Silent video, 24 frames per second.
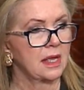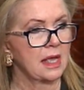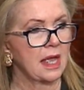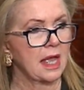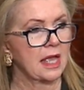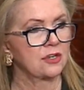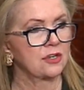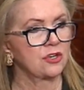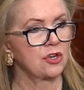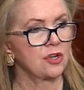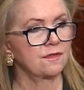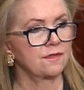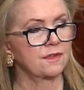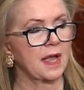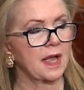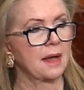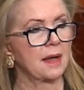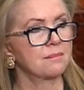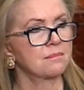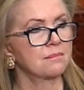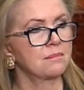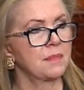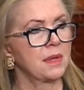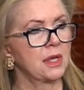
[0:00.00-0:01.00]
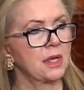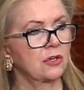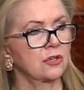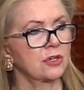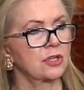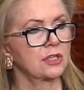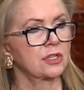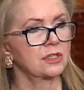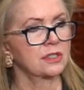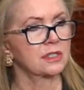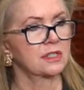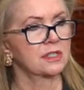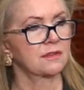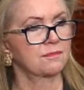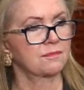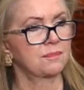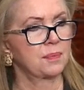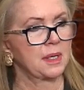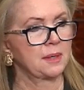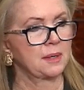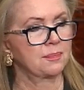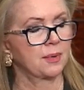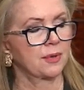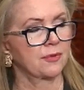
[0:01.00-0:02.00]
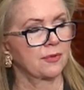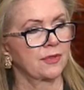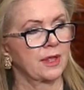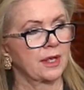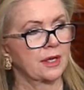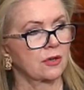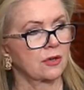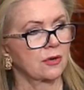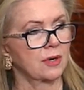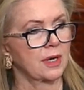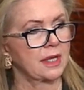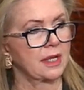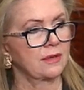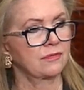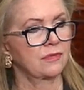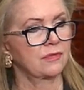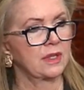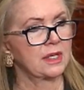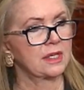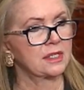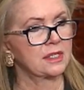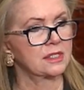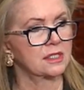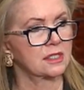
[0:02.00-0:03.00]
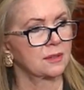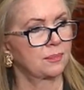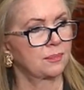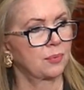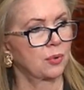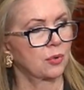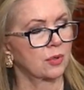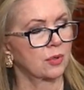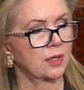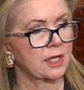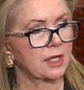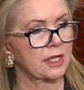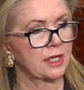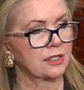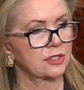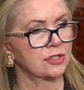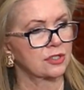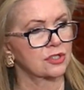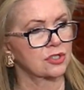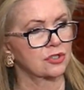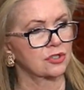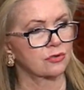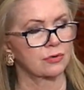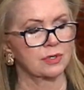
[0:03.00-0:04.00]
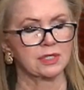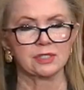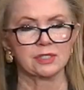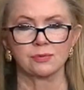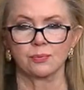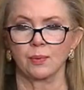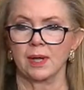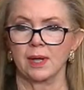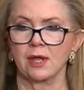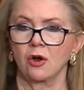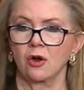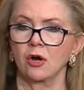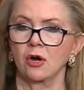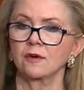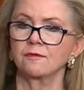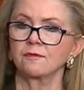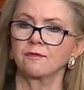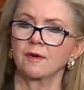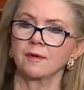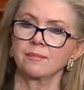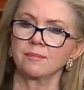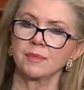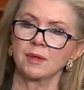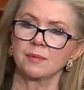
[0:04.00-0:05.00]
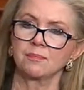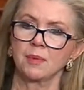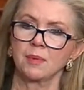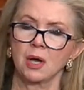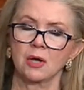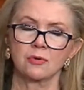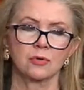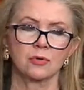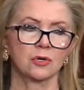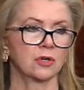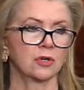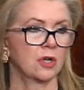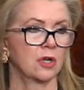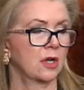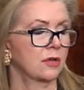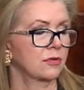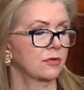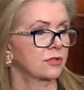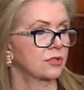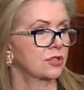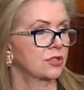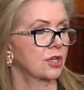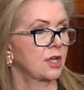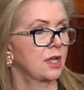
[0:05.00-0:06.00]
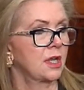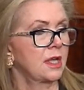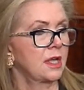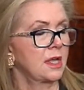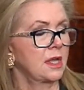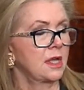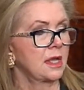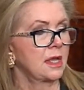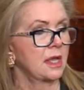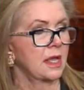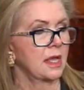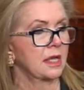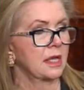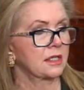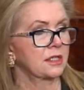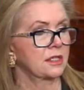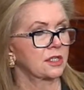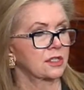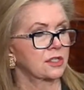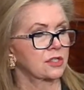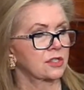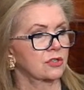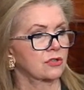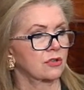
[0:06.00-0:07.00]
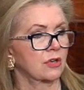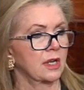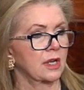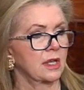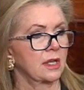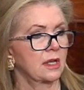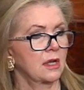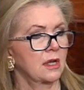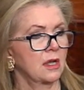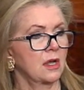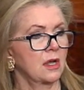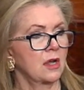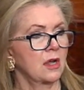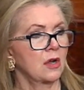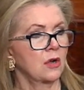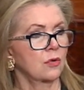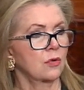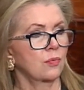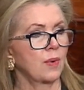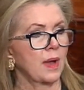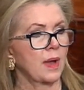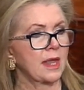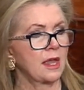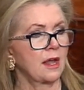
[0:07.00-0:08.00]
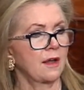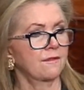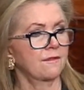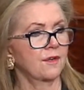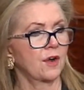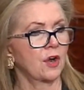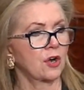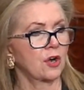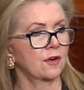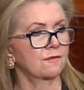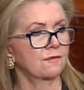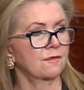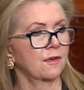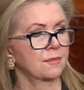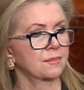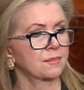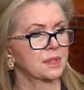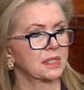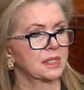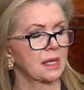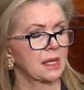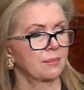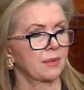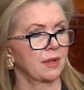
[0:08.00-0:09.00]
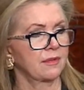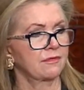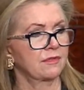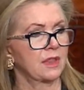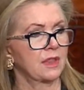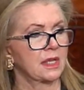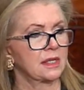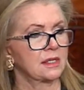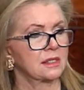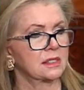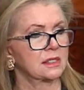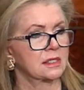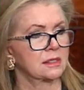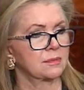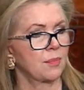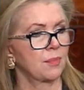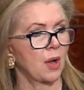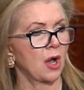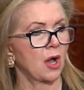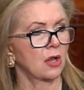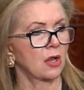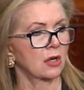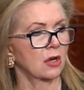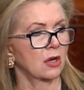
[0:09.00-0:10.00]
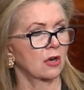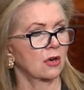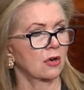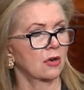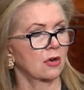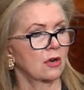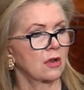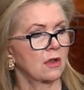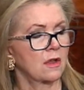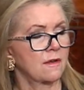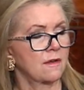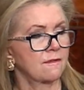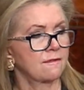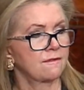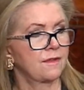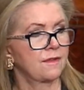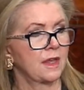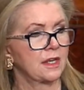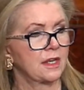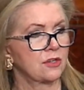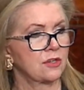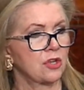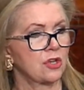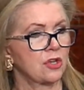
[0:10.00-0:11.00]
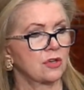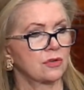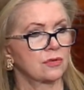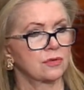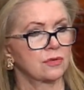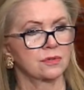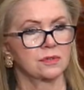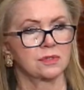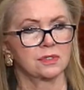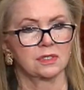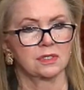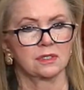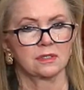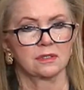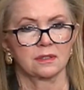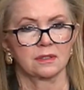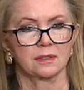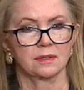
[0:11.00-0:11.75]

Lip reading: And you've got millions of people that are in these support industries. We heard from the motor coach industry. We have heard from some of these smaller venues.